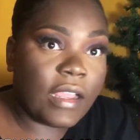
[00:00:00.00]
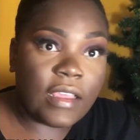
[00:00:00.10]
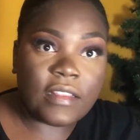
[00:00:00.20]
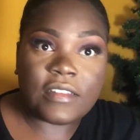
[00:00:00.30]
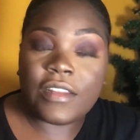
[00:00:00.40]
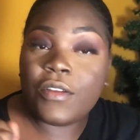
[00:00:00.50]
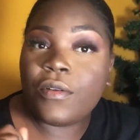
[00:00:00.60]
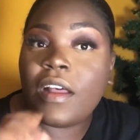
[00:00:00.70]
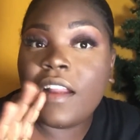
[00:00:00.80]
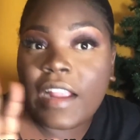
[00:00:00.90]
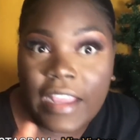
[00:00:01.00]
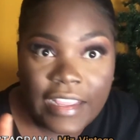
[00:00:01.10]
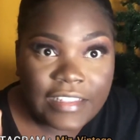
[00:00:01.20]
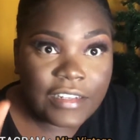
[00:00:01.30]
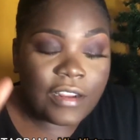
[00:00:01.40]
guys,
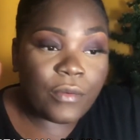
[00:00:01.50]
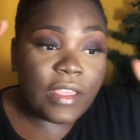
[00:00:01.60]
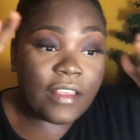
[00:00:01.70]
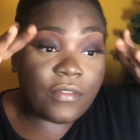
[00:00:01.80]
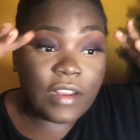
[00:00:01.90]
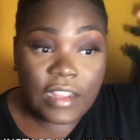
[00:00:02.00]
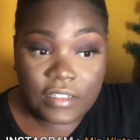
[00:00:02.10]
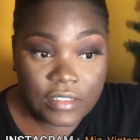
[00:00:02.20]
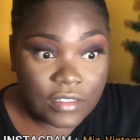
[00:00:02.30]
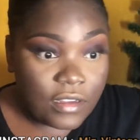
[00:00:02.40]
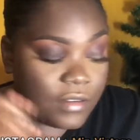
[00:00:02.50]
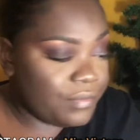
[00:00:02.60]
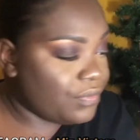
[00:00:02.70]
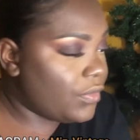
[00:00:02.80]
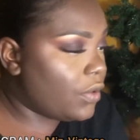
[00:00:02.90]
so now we have our lashes on.
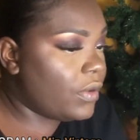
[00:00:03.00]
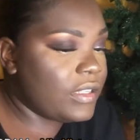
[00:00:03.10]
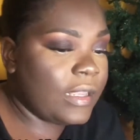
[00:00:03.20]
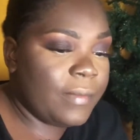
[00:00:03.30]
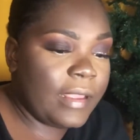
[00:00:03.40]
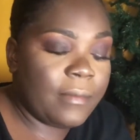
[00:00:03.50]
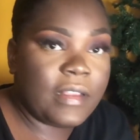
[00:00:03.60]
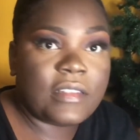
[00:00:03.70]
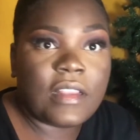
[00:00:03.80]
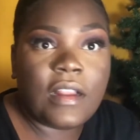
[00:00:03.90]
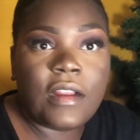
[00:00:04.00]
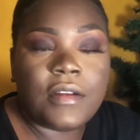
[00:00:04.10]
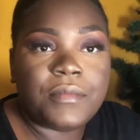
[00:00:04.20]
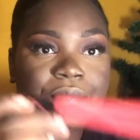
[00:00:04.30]
We're going to apply mascara